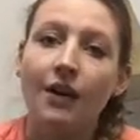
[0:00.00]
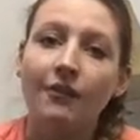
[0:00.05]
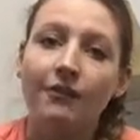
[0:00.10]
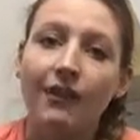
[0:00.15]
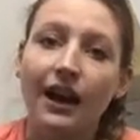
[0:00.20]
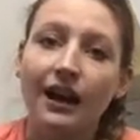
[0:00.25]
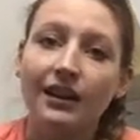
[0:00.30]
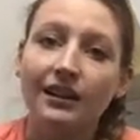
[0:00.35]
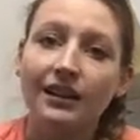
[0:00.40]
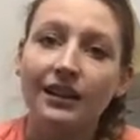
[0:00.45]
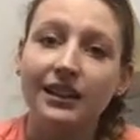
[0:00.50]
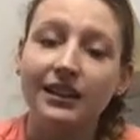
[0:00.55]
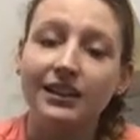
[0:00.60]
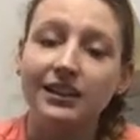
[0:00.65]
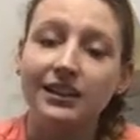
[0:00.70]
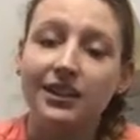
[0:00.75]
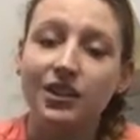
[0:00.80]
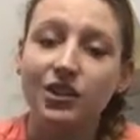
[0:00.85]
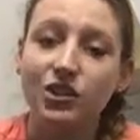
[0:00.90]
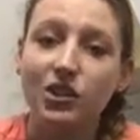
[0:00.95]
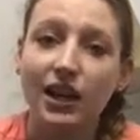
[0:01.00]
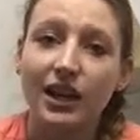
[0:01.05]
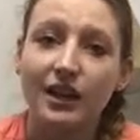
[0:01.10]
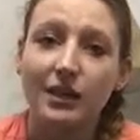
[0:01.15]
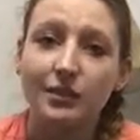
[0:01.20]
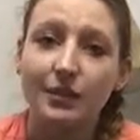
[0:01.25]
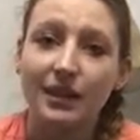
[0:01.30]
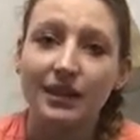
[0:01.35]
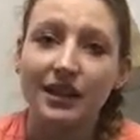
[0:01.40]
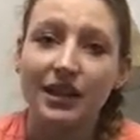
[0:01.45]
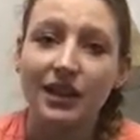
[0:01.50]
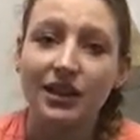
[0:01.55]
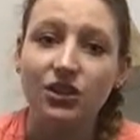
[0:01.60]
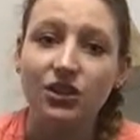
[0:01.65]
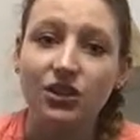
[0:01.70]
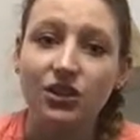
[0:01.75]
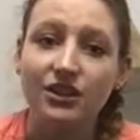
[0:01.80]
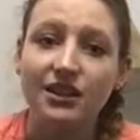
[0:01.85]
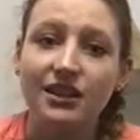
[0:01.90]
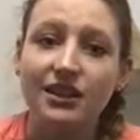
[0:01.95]
Finally, teacher
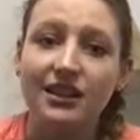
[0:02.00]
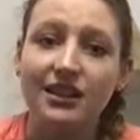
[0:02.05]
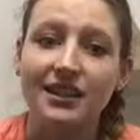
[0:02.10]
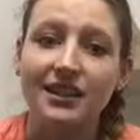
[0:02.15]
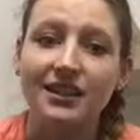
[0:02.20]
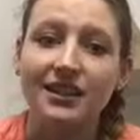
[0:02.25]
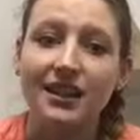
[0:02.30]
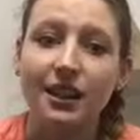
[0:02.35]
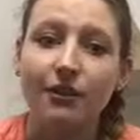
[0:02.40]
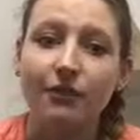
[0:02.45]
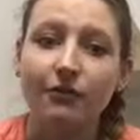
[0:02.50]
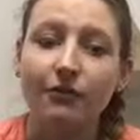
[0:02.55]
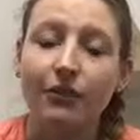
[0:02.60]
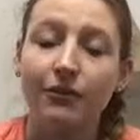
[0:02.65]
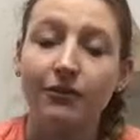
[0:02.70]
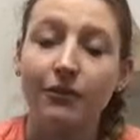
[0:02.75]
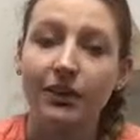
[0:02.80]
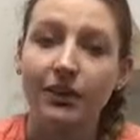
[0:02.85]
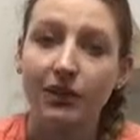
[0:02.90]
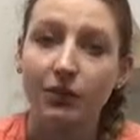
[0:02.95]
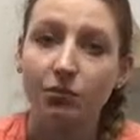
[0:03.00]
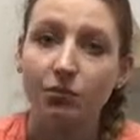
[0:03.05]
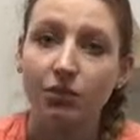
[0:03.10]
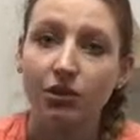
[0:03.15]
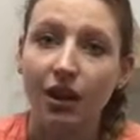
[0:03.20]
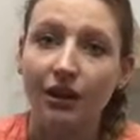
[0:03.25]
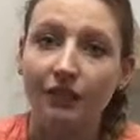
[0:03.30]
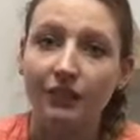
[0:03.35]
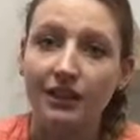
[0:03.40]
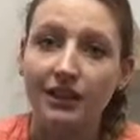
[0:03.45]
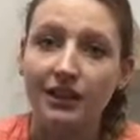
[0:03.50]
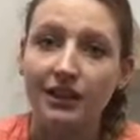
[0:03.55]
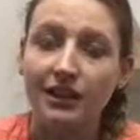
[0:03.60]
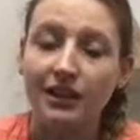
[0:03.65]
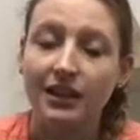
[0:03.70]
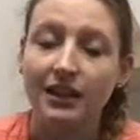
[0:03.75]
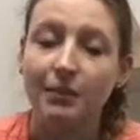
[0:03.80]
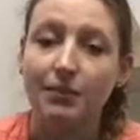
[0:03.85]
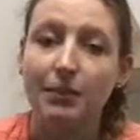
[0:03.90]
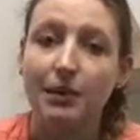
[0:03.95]
expectations and the self-fulfilling prophecy
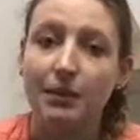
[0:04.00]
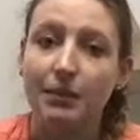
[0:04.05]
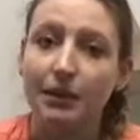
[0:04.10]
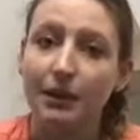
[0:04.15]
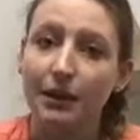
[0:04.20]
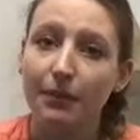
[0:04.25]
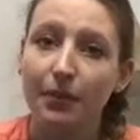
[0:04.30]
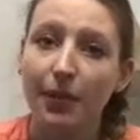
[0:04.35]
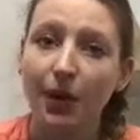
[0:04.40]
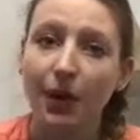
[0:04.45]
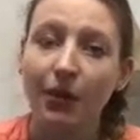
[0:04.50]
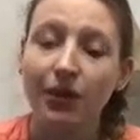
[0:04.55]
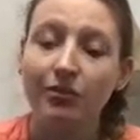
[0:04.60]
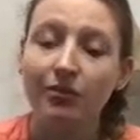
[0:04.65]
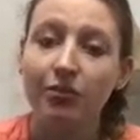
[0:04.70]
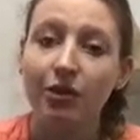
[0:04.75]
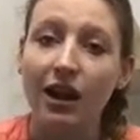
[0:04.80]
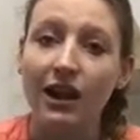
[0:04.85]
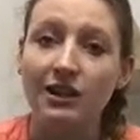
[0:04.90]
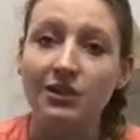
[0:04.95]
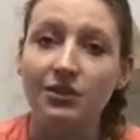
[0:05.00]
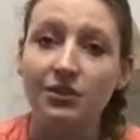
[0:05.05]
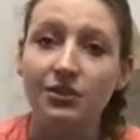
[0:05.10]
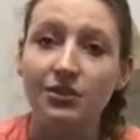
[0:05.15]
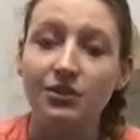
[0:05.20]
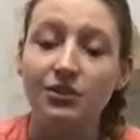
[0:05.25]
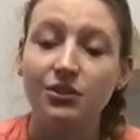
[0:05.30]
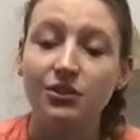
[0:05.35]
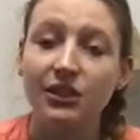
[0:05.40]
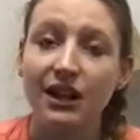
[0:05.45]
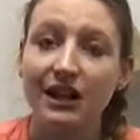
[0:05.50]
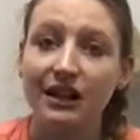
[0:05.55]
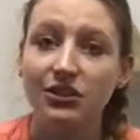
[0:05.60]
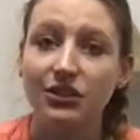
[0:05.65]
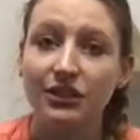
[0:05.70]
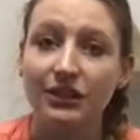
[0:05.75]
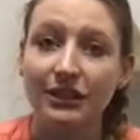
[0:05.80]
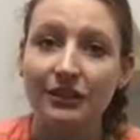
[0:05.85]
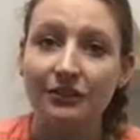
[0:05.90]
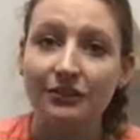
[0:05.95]
can be a big part of why students do not
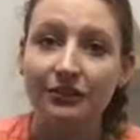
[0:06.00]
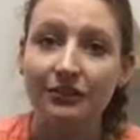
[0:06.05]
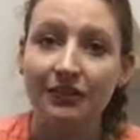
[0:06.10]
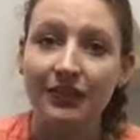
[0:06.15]
achieve.